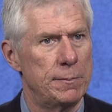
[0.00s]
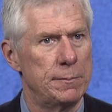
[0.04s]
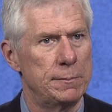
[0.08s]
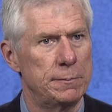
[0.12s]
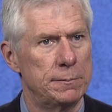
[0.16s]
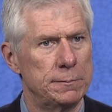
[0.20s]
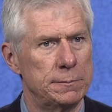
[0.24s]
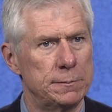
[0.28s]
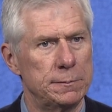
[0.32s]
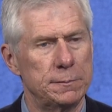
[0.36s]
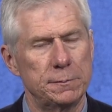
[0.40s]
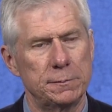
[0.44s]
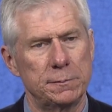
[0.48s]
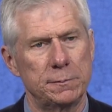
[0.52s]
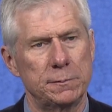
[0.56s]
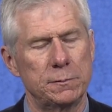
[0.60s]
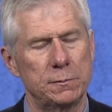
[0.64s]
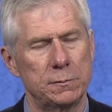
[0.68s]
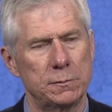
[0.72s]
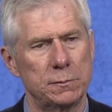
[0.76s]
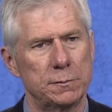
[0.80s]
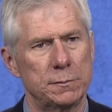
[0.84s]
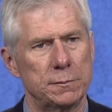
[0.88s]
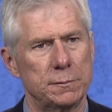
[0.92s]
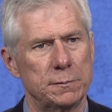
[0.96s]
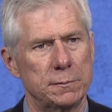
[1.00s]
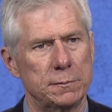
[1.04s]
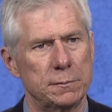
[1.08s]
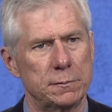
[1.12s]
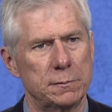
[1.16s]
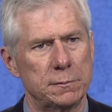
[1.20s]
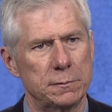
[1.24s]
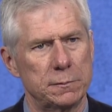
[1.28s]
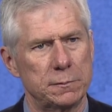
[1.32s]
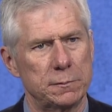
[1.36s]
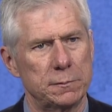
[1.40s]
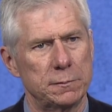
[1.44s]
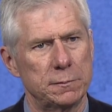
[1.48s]
Got it. The next
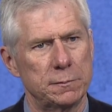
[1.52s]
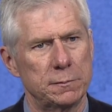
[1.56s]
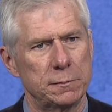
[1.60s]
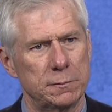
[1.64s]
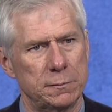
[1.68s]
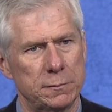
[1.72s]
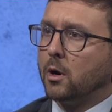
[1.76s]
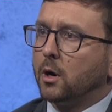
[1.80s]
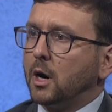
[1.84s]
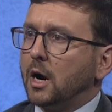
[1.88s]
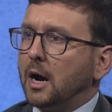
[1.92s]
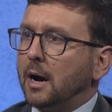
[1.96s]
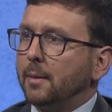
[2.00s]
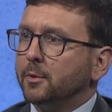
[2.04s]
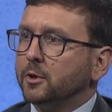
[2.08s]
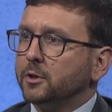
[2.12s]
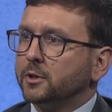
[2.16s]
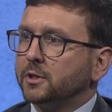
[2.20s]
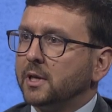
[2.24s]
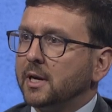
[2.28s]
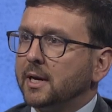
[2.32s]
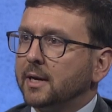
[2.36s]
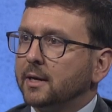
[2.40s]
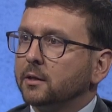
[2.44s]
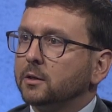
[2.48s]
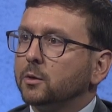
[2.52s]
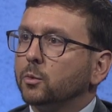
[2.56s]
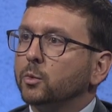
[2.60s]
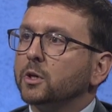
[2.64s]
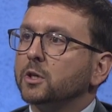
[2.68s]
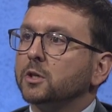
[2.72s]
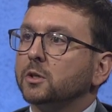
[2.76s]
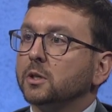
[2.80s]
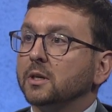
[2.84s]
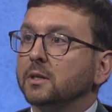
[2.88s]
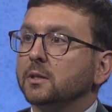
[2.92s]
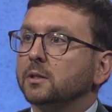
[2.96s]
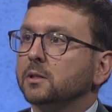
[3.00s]
one would be the Clean Water Commerce Act,
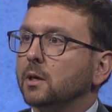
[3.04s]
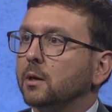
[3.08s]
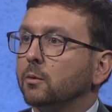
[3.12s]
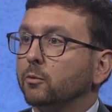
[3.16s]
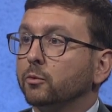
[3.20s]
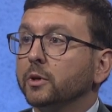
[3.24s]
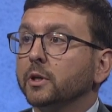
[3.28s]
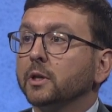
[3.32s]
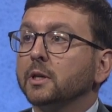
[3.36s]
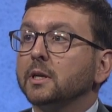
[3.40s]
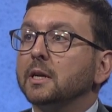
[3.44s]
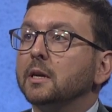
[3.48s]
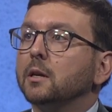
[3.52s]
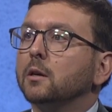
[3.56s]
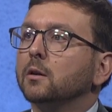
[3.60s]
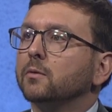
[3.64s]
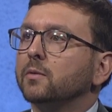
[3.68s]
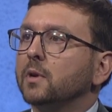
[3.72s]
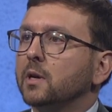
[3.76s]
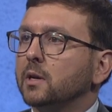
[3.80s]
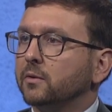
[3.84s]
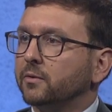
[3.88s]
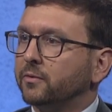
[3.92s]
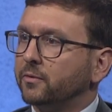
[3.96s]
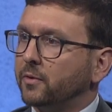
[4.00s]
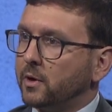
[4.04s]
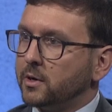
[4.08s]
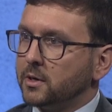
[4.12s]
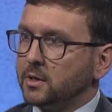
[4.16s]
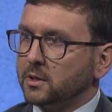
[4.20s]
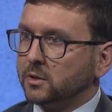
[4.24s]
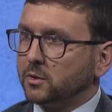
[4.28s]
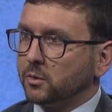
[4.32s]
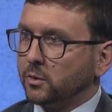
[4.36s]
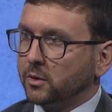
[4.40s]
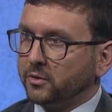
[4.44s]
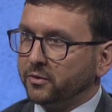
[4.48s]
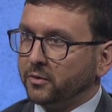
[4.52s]
which is really innovative funding
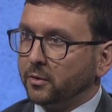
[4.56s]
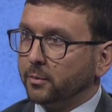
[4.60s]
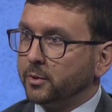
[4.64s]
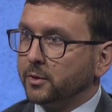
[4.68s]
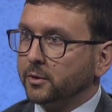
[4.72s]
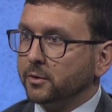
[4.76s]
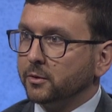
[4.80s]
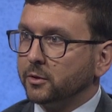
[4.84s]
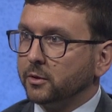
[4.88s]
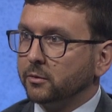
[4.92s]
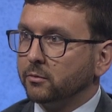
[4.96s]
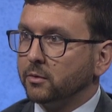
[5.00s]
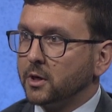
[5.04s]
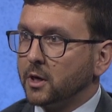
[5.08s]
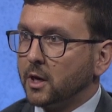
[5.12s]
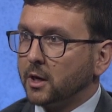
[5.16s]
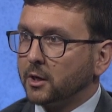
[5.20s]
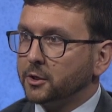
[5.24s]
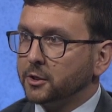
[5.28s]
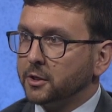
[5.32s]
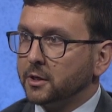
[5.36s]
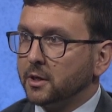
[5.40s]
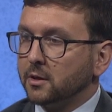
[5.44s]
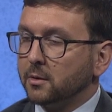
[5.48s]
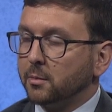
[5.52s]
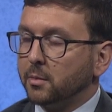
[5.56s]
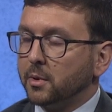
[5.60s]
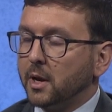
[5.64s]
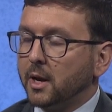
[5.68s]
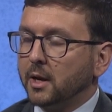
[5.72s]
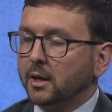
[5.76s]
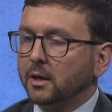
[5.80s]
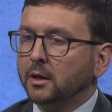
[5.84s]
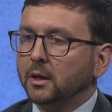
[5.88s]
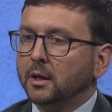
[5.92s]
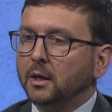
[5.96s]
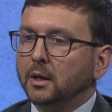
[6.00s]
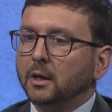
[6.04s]
source for pollution reduction in the
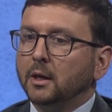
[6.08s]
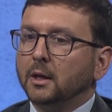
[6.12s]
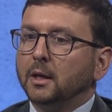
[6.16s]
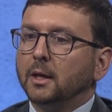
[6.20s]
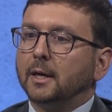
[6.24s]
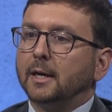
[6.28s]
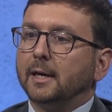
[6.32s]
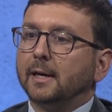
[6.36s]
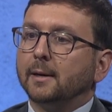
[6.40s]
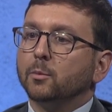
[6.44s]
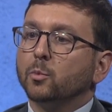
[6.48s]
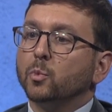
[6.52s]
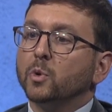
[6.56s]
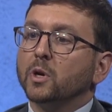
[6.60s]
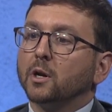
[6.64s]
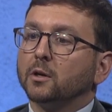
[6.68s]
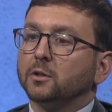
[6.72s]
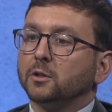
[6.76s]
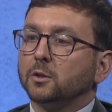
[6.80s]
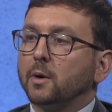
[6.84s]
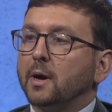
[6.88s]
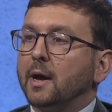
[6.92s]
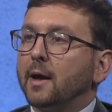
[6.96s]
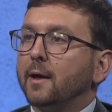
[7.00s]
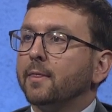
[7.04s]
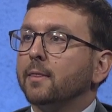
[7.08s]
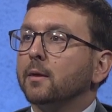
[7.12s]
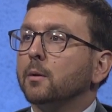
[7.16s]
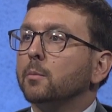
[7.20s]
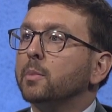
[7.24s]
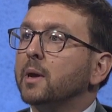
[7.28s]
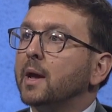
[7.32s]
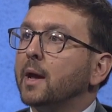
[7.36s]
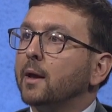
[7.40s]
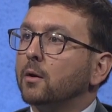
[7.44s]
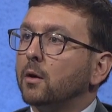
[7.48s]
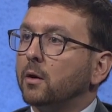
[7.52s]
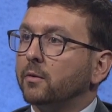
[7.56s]
Bay. We also had the
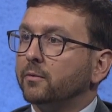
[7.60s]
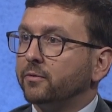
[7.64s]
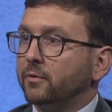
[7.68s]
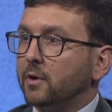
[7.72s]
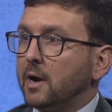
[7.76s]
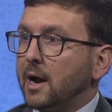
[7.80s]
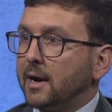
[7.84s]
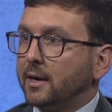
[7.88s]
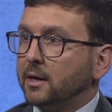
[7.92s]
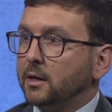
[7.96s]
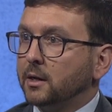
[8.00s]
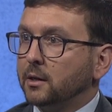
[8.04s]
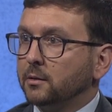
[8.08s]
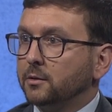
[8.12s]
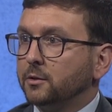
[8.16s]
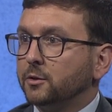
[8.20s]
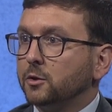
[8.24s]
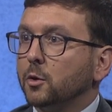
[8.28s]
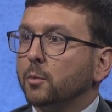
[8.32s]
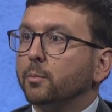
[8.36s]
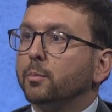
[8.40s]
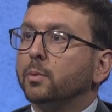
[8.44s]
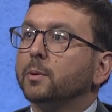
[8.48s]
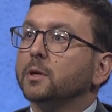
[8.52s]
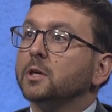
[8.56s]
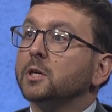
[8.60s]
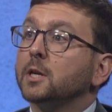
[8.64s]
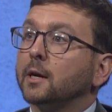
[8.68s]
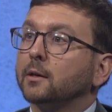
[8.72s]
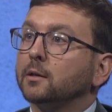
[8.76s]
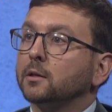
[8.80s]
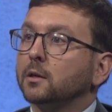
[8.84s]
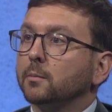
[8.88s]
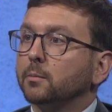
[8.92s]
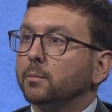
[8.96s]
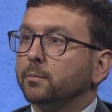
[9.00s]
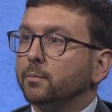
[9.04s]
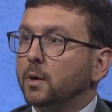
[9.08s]
ban on fracking, so
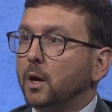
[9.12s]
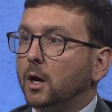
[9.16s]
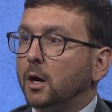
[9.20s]
protecting